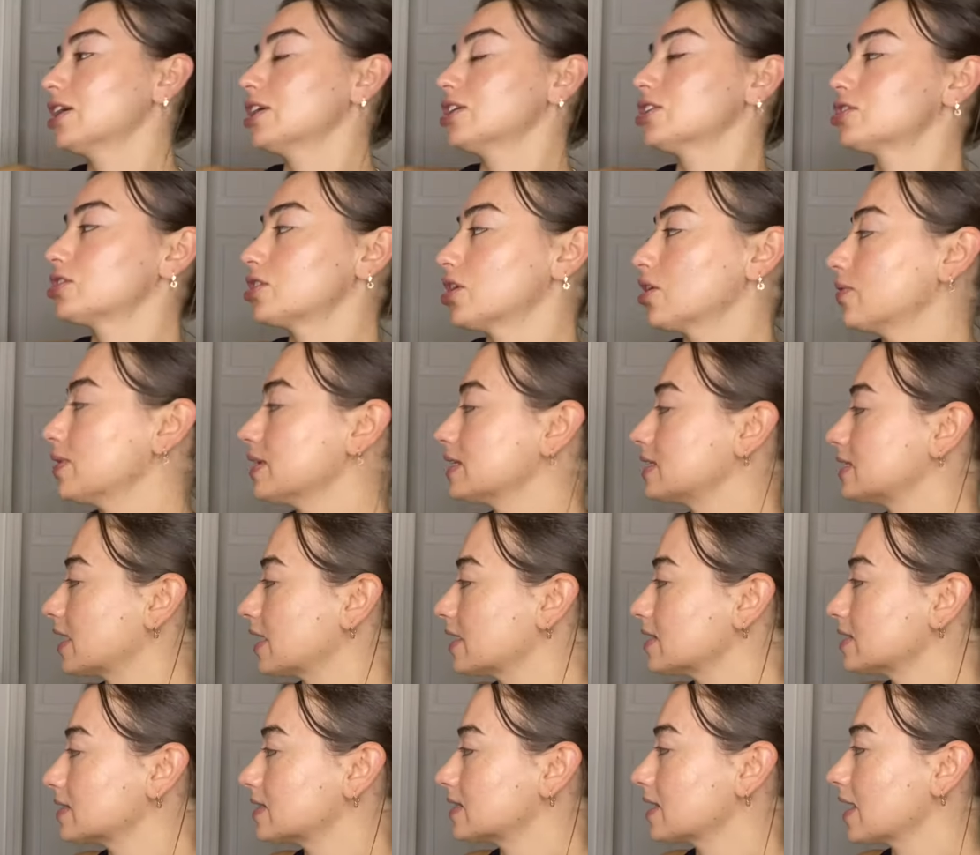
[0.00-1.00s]
So it
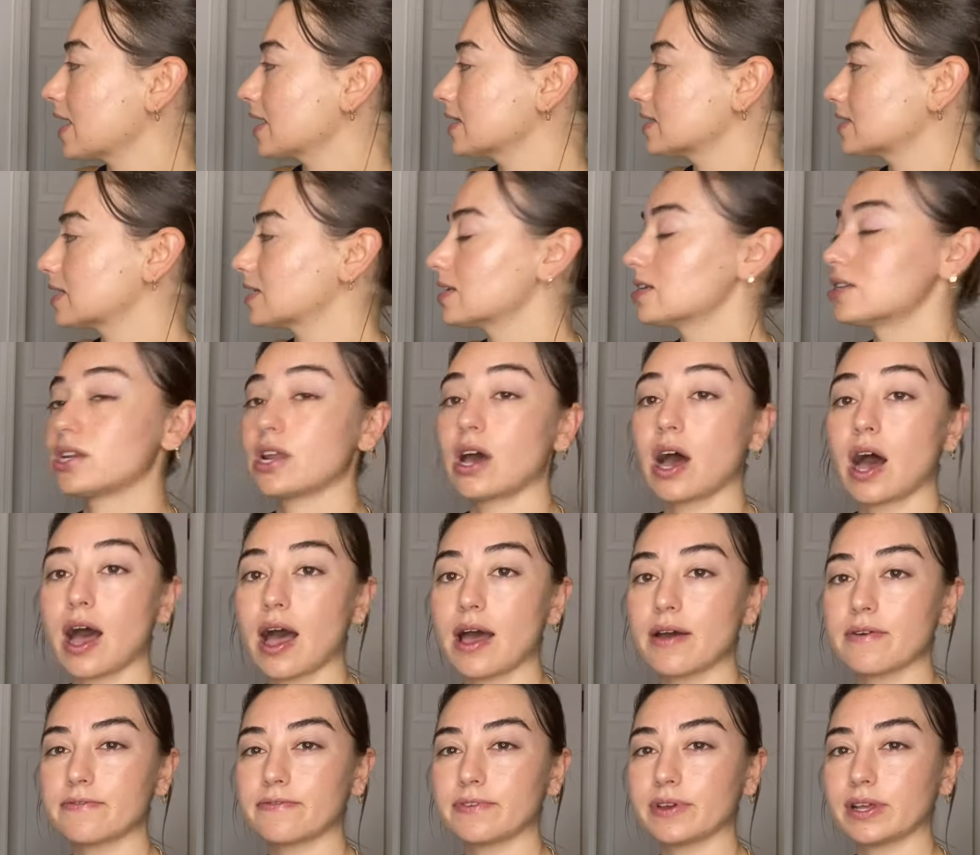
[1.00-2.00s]
does say to
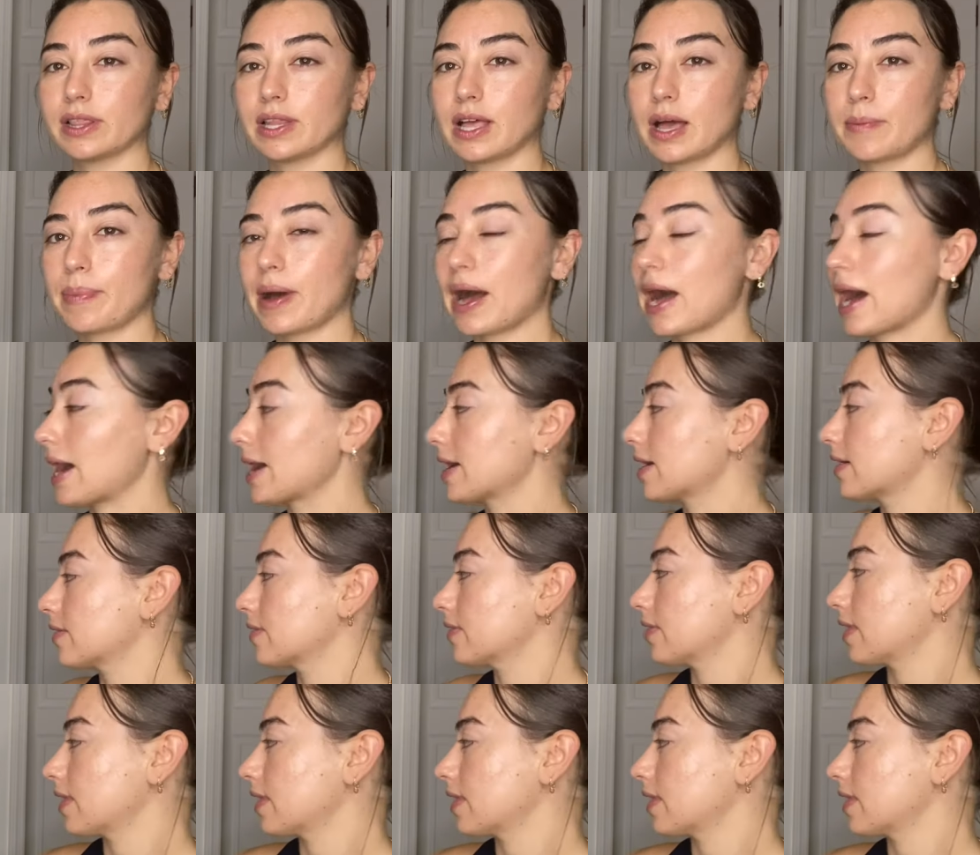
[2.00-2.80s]
not fill up higher